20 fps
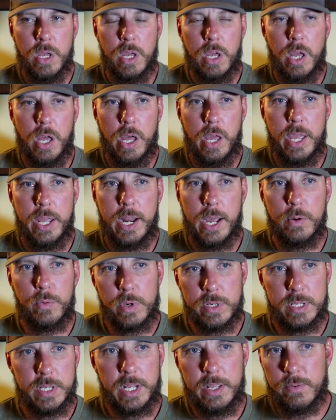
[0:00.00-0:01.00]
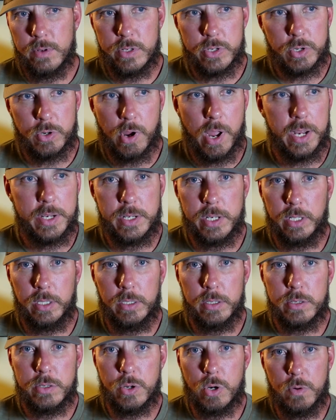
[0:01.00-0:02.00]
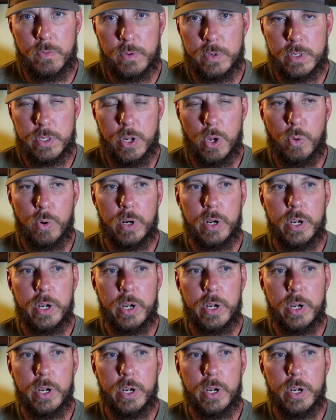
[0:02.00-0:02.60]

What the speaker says: and I wasn't even scratching the surface, nowhere